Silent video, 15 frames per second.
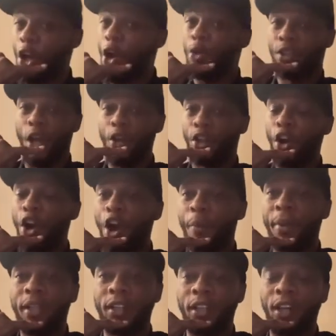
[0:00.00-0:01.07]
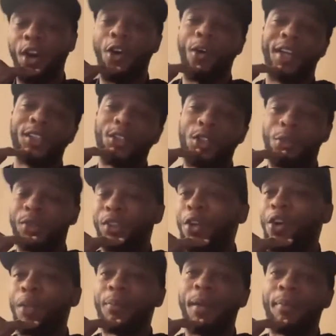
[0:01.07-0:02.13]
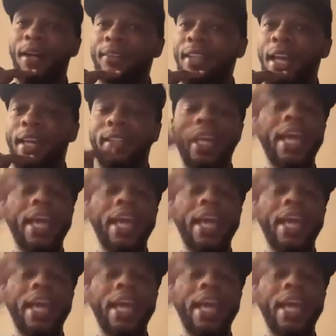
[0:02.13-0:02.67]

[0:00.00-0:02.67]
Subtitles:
no, don't call me. Oh, I thought you was calling me about that.